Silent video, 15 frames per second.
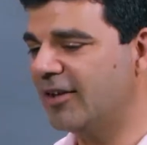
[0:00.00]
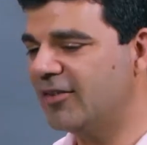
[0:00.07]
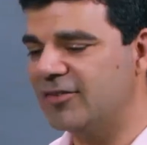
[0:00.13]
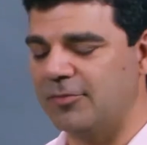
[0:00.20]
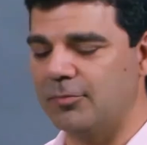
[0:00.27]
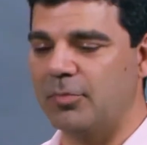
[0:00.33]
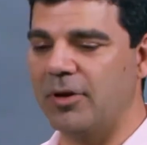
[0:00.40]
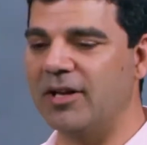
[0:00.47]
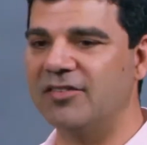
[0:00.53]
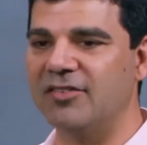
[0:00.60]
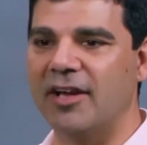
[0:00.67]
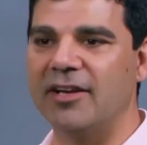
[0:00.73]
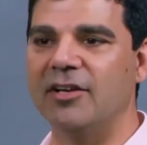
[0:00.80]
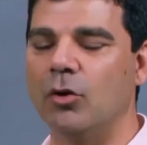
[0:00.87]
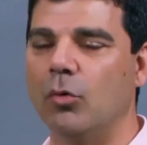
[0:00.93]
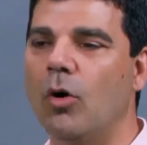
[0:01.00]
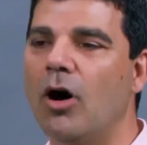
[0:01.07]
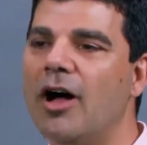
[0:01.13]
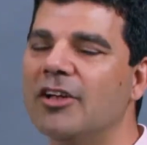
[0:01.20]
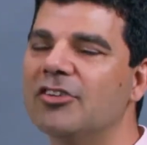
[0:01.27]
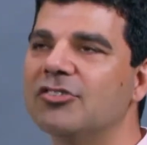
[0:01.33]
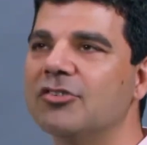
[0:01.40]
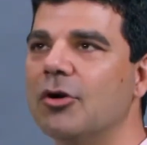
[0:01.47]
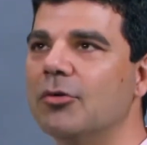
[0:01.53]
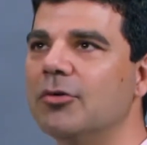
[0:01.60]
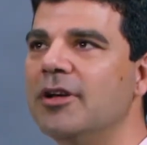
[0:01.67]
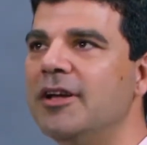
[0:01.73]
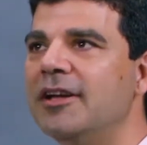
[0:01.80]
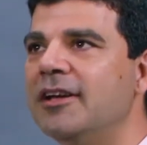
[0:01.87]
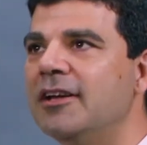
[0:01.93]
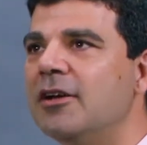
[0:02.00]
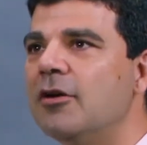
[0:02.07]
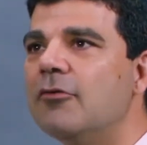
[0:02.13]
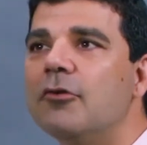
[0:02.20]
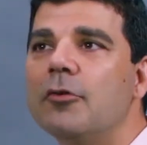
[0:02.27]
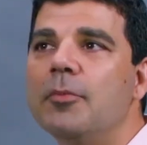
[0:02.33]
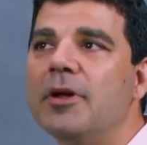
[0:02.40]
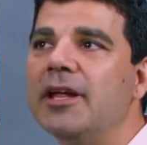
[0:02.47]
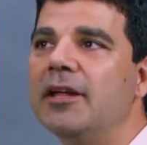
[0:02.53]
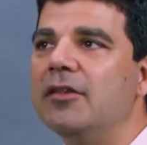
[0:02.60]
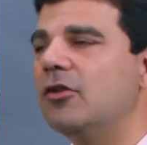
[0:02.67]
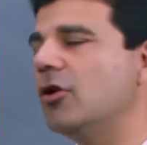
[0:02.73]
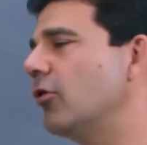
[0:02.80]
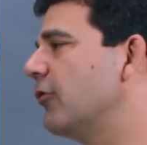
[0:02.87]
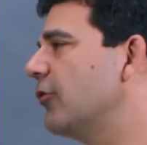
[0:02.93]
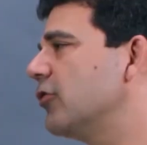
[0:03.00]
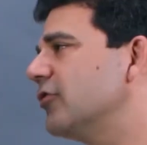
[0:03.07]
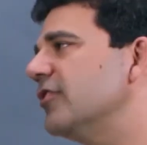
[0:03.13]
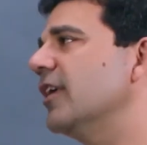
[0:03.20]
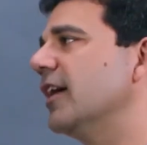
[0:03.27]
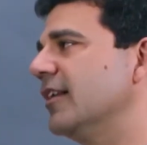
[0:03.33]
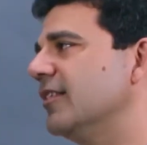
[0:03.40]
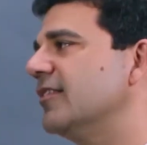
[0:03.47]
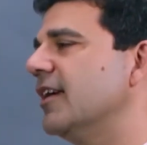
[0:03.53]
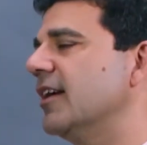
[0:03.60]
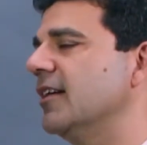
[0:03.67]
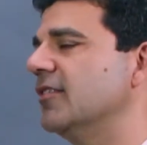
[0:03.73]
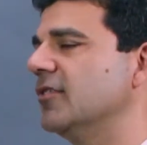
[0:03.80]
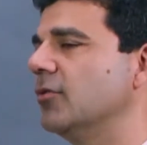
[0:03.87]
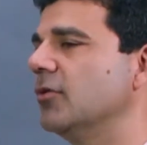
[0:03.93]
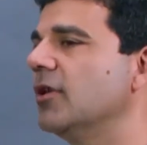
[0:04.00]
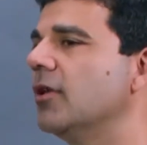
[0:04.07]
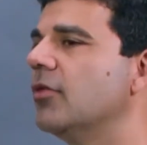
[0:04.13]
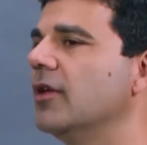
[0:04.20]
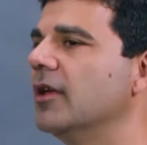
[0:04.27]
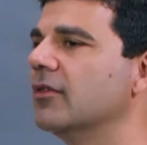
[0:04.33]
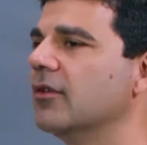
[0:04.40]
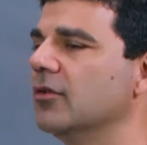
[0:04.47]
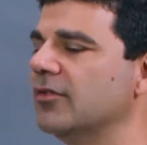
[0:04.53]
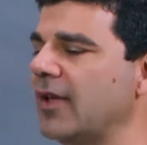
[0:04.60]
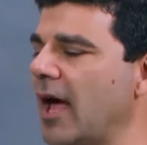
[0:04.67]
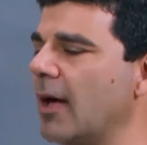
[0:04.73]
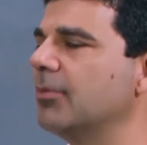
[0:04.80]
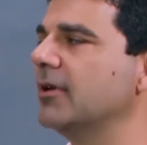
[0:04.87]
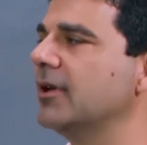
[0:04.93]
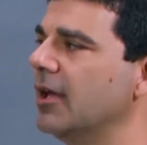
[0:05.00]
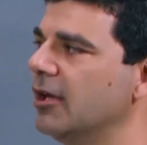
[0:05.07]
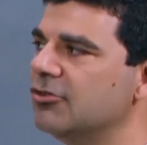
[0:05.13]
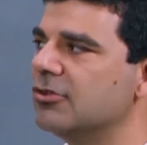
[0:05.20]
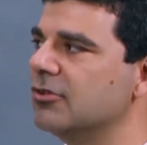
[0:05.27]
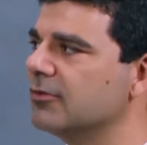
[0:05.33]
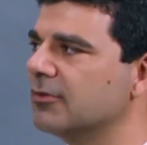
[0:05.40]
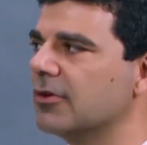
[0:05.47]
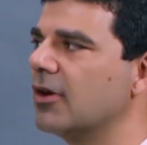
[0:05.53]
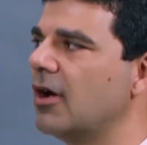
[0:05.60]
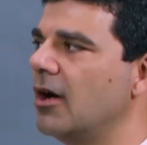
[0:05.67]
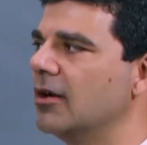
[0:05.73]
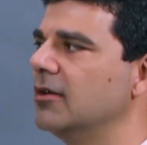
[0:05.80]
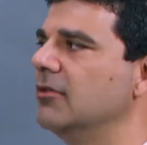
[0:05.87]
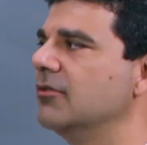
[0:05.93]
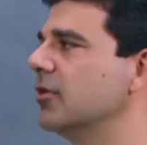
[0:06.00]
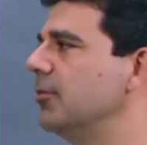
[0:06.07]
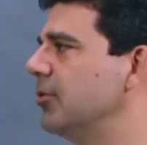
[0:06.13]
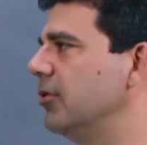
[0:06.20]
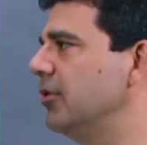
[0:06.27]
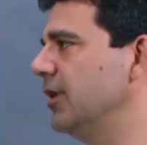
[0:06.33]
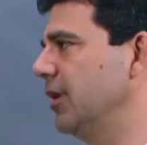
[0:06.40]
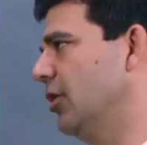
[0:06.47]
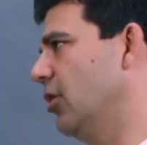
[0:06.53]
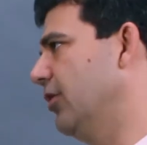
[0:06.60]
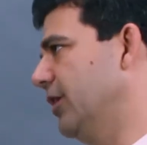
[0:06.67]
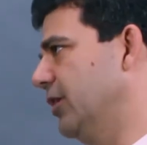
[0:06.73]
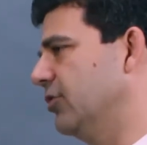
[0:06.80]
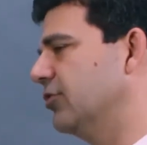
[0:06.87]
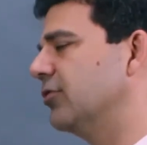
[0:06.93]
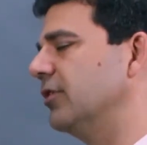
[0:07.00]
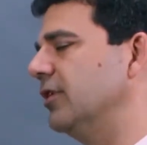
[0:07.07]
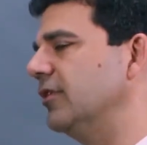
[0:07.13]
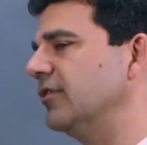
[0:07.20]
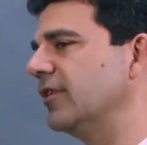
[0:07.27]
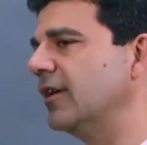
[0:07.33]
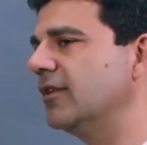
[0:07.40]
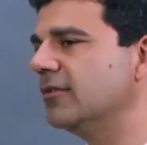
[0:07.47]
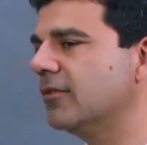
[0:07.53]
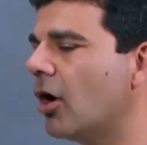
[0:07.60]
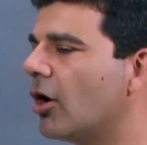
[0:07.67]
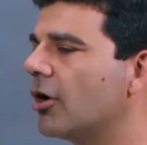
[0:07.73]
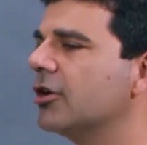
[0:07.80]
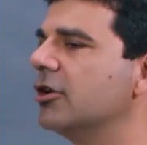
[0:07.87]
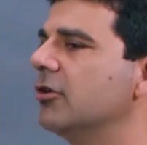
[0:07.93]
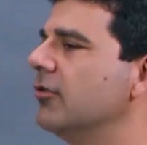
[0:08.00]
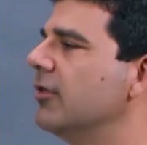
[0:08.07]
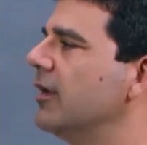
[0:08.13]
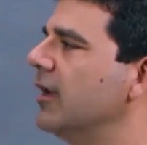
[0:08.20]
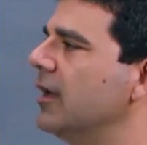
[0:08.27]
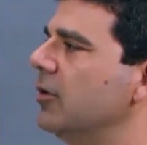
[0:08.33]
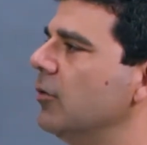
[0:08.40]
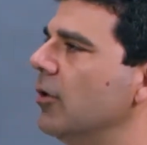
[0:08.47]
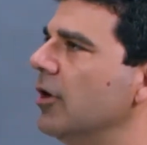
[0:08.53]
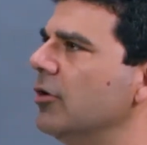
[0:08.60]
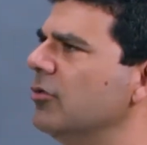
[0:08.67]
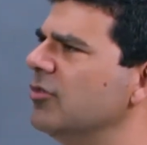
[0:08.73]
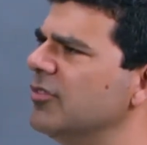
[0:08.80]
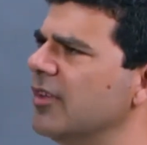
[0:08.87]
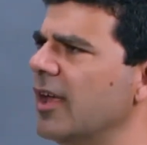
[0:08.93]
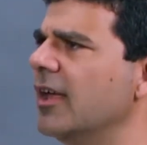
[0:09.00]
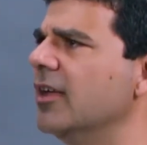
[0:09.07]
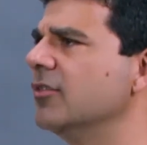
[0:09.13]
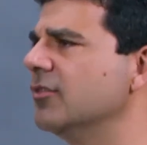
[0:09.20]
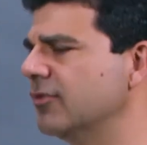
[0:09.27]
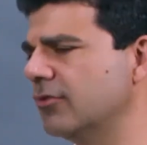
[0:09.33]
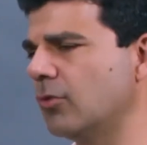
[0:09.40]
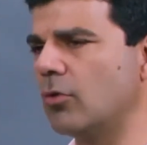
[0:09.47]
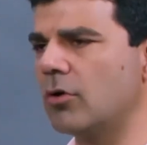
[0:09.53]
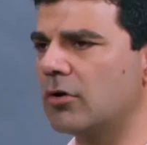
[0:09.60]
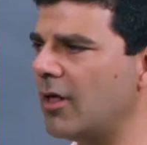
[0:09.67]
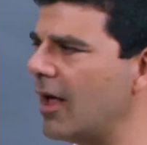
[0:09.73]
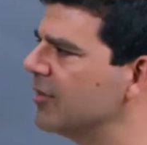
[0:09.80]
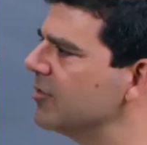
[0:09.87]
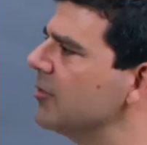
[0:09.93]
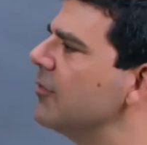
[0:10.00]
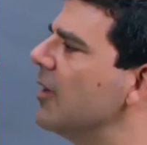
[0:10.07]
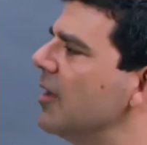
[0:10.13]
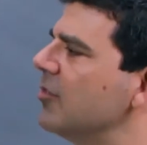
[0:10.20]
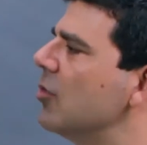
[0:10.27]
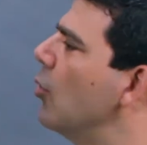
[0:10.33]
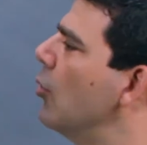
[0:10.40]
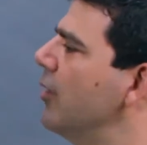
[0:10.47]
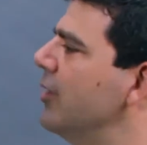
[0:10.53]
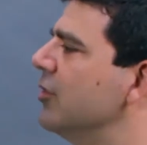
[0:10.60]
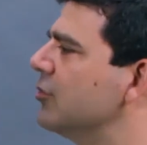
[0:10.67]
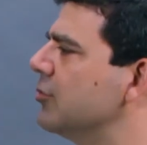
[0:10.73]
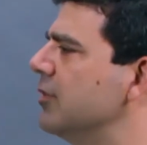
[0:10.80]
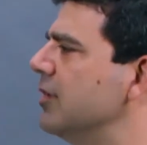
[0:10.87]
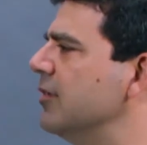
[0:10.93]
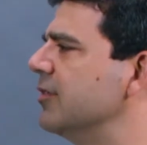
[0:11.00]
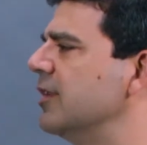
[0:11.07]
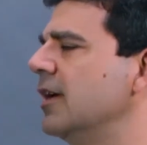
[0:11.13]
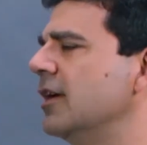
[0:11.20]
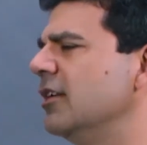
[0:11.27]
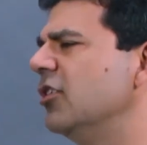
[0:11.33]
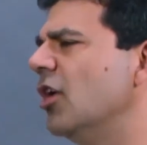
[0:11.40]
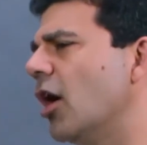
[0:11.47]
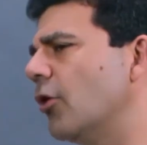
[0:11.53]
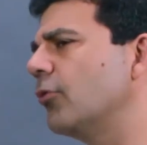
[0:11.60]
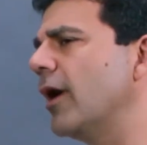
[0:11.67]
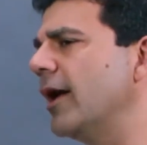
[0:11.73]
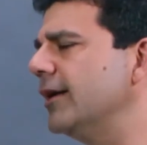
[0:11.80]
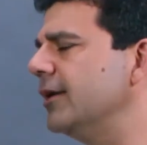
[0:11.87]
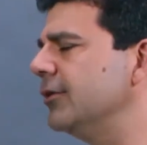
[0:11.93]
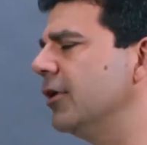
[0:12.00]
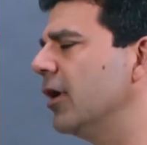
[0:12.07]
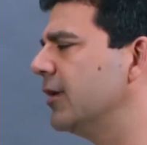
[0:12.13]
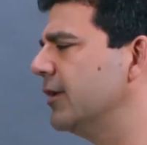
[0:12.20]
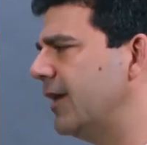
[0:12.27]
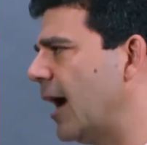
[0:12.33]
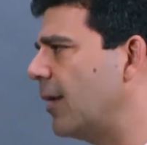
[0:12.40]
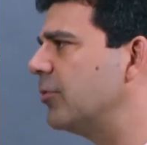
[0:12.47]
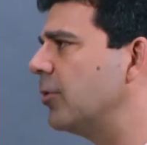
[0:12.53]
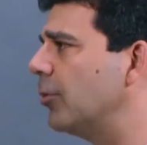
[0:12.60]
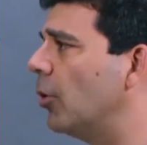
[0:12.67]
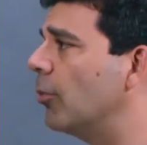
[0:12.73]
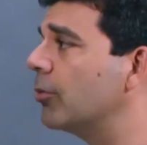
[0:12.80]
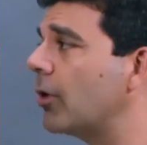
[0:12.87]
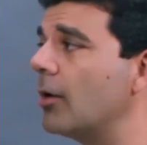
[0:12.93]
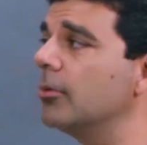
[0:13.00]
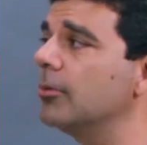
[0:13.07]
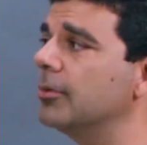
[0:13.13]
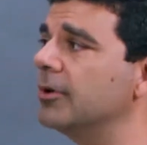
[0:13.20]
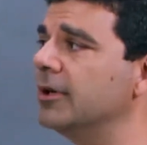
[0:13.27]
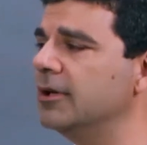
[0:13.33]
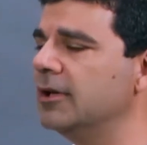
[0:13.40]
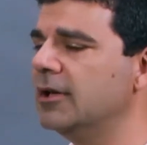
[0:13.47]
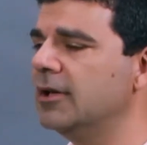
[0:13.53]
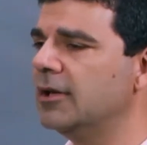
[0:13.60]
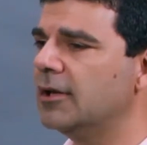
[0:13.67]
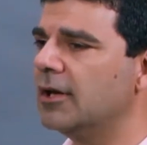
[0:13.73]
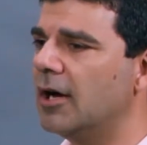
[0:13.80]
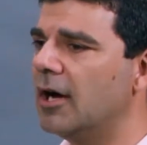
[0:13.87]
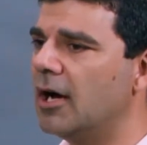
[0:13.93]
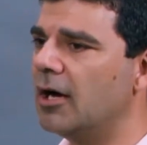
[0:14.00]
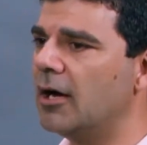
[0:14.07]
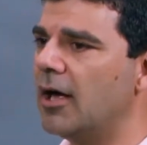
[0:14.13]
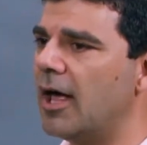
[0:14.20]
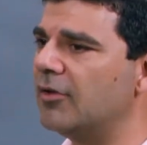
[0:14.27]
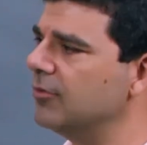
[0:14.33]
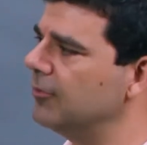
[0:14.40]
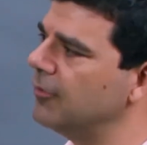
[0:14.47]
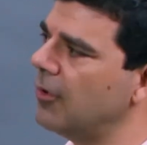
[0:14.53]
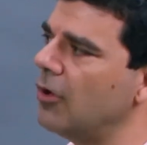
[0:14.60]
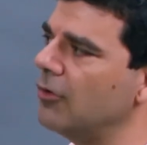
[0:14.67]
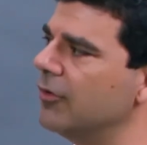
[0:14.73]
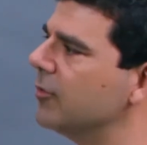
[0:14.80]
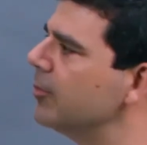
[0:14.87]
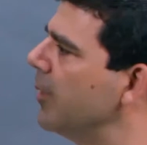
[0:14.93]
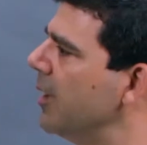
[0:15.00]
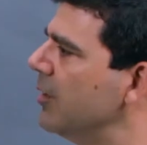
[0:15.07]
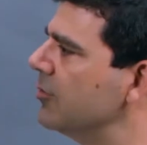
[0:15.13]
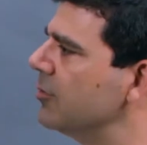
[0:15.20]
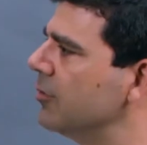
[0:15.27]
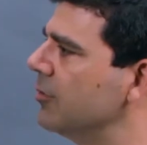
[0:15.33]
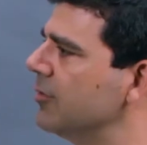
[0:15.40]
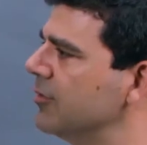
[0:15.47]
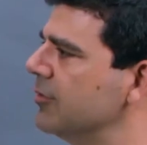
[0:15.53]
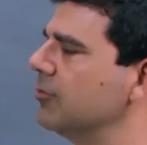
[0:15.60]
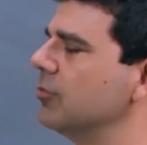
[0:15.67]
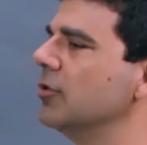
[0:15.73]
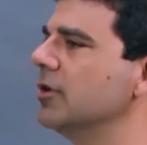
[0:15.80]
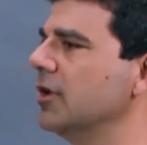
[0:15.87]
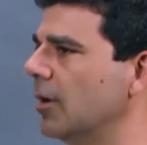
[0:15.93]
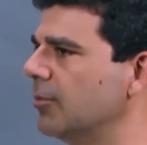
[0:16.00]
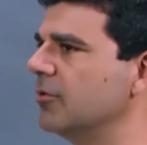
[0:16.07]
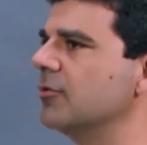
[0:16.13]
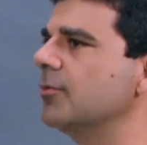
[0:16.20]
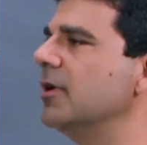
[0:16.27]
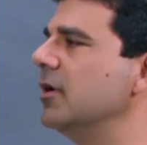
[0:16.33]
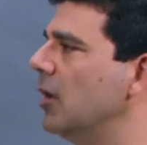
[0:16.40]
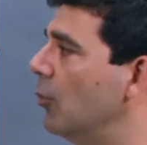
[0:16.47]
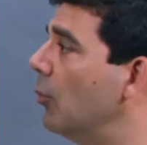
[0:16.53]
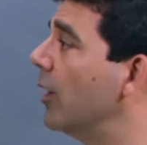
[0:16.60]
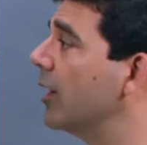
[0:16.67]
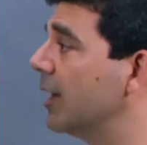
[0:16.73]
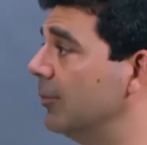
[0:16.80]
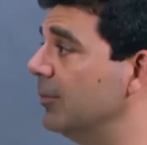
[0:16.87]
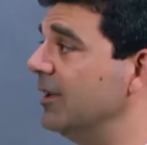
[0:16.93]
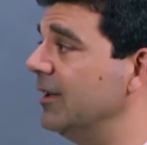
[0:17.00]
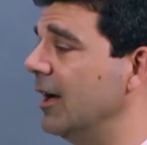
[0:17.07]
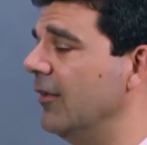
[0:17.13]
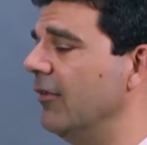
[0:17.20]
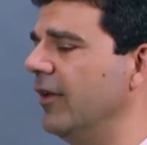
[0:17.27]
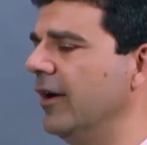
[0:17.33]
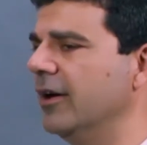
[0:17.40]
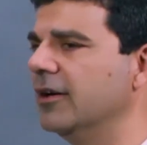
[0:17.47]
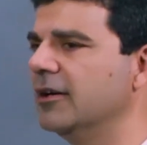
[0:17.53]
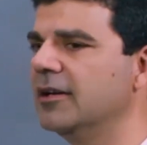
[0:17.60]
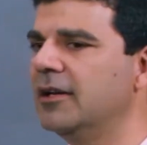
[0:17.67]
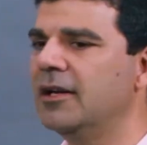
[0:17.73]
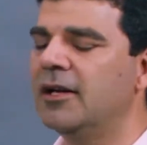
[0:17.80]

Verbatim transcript: it's been exciting to watch. So for me, you know, the first thing I'd say is I really think there's applications for cognitive computing in all industries. I'd argue that anyone who says or classifies a whole industry as not ready or not adaptable probably uh, hasn't followed the space or is really up to speed on what can be done there.